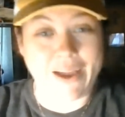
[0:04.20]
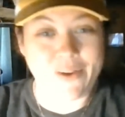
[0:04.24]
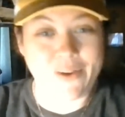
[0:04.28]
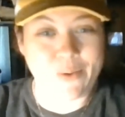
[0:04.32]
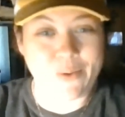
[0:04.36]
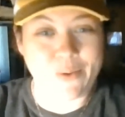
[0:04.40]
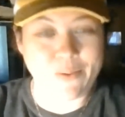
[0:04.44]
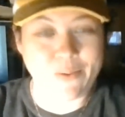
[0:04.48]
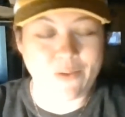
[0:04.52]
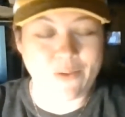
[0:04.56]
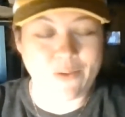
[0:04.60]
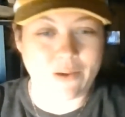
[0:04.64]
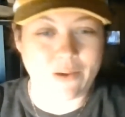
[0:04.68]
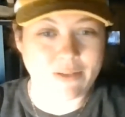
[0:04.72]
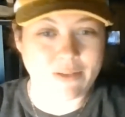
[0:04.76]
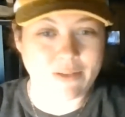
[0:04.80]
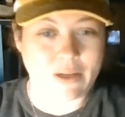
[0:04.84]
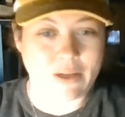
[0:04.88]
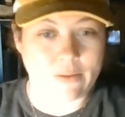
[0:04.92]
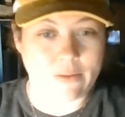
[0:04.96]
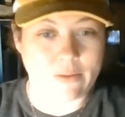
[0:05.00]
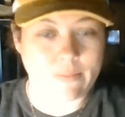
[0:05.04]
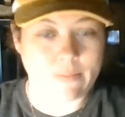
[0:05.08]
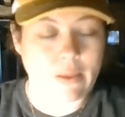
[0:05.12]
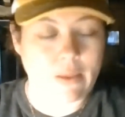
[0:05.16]
Queen Rose
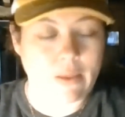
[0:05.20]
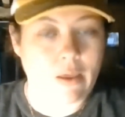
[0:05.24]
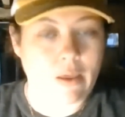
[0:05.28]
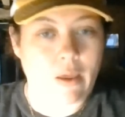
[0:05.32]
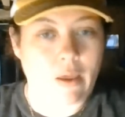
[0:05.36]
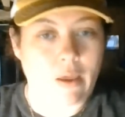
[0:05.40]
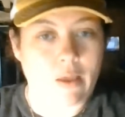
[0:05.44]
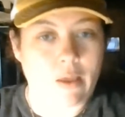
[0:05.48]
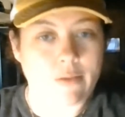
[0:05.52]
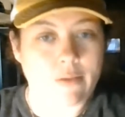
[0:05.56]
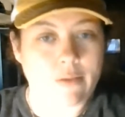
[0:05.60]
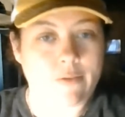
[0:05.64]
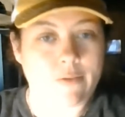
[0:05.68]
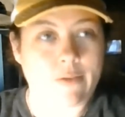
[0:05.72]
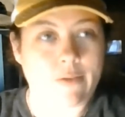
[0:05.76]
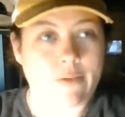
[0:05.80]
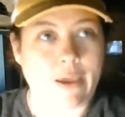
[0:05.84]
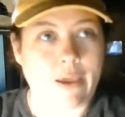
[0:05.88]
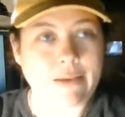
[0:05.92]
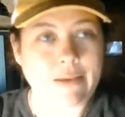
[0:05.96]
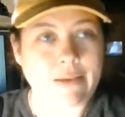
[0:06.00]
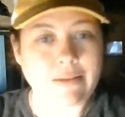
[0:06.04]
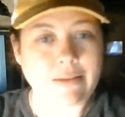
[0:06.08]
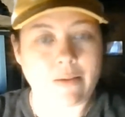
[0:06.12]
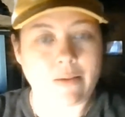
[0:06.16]
here.
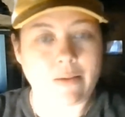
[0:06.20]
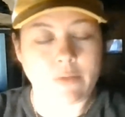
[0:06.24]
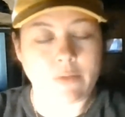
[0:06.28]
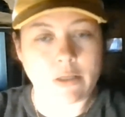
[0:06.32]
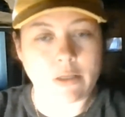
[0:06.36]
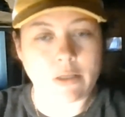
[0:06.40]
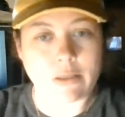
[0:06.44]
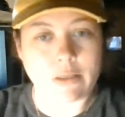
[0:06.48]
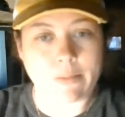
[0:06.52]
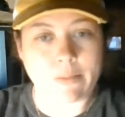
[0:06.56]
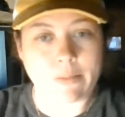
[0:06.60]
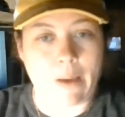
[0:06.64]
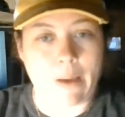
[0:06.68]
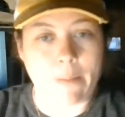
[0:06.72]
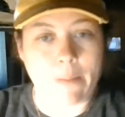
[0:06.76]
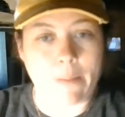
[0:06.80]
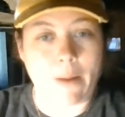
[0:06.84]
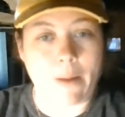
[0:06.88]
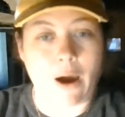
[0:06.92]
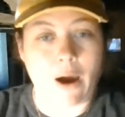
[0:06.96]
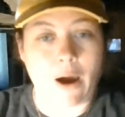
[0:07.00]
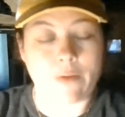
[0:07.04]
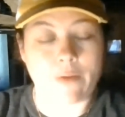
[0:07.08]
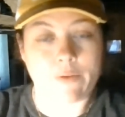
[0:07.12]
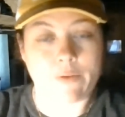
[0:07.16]
Today's subject is about
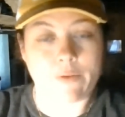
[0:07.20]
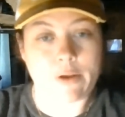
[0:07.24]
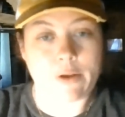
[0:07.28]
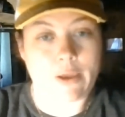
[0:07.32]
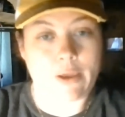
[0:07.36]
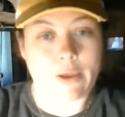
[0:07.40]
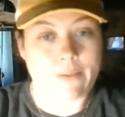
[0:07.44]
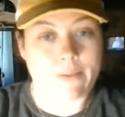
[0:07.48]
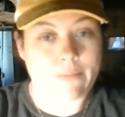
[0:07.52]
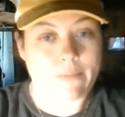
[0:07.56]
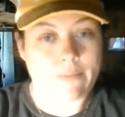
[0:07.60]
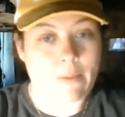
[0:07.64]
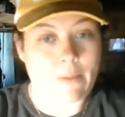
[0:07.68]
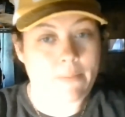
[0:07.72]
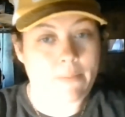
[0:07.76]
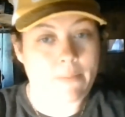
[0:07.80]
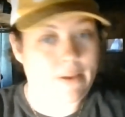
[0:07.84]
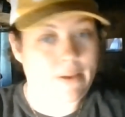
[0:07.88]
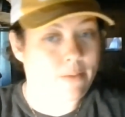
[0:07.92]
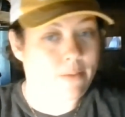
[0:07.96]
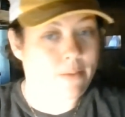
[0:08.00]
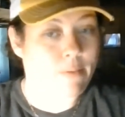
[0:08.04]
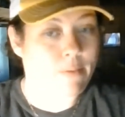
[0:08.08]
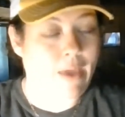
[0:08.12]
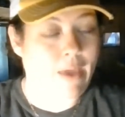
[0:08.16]
poverty,
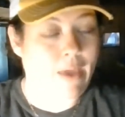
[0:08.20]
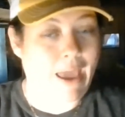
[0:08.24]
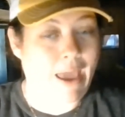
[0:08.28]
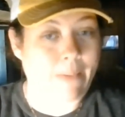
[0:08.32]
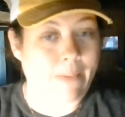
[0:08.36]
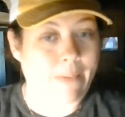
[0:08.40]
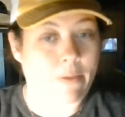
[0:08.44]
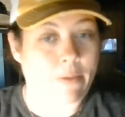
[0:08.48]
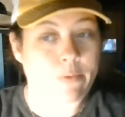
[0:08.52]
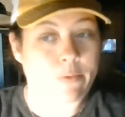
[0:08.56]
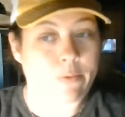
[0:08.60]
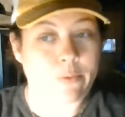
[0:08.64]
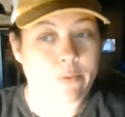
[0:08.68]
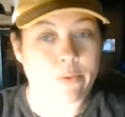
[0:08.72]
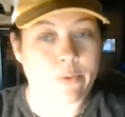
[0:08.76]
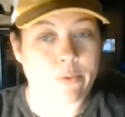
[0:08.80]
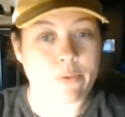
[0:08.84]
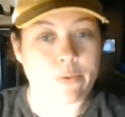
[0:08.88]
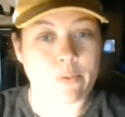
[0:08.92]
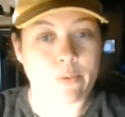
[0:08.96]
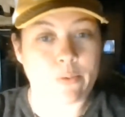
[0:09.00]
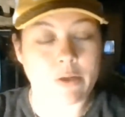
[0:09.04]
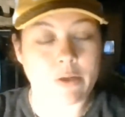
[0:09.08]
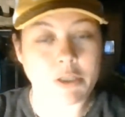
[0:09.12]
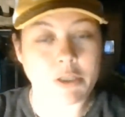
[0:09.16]
being happy
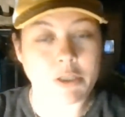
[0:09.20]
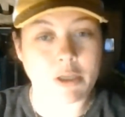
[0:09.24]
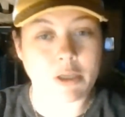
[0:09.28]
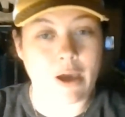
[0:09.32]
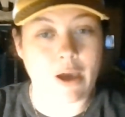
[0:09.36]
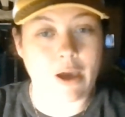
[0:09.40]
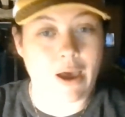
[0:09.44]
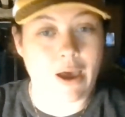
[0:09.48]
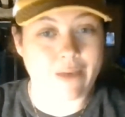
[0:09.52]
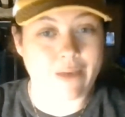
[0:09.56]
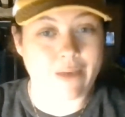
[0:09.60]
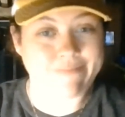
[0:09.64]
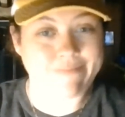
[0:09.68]
with what you got.